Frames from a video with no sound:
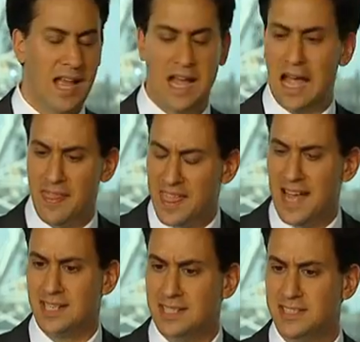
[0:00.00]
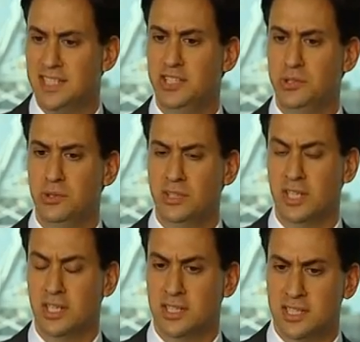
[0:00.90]
uh, and that continued
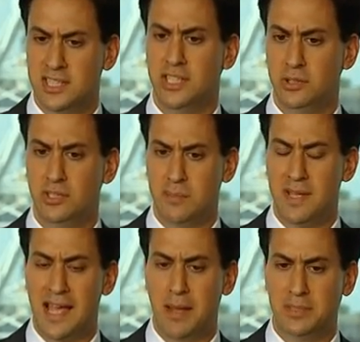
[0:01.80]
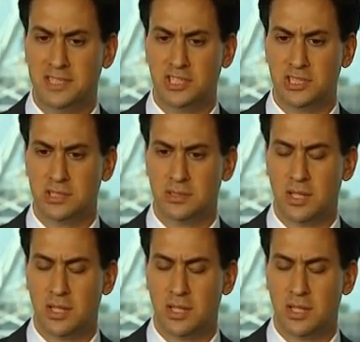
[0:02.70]
continued to be our position.